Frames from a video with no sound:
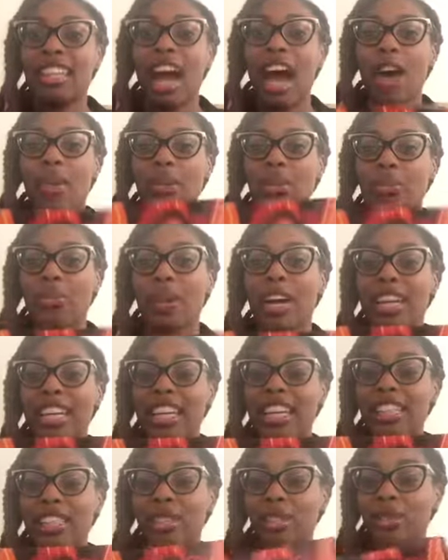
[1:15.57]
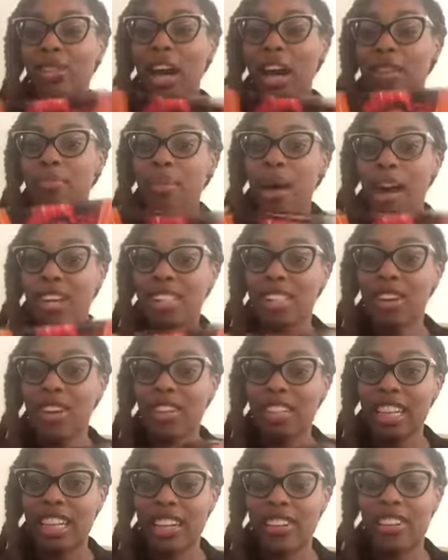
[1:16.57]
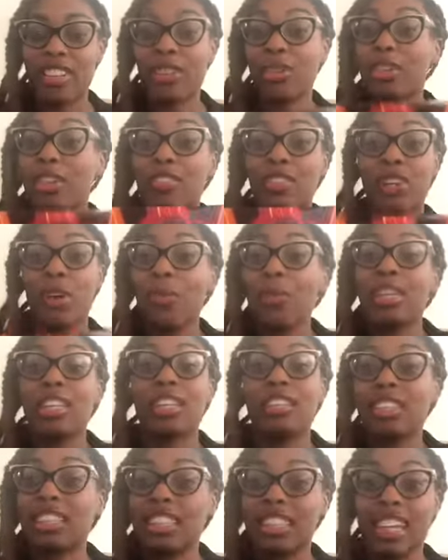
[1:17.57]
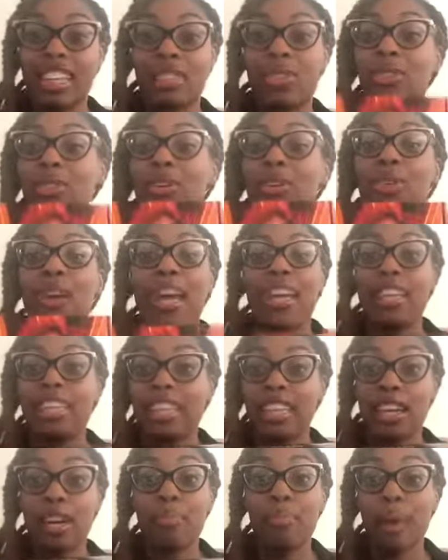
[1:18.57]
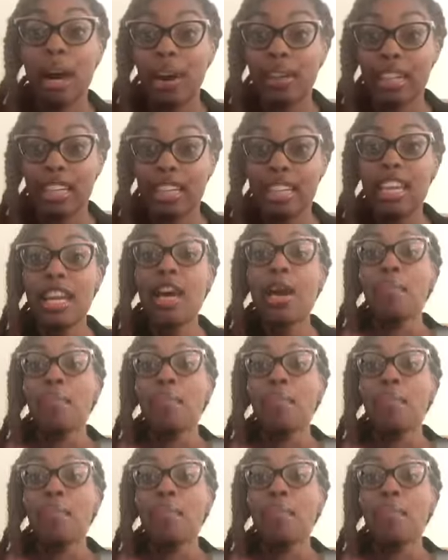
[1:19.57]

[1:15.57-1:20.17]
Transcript: I was waiting to do the unboxing on here. Don't even know what it looks like. Don't know anything about it.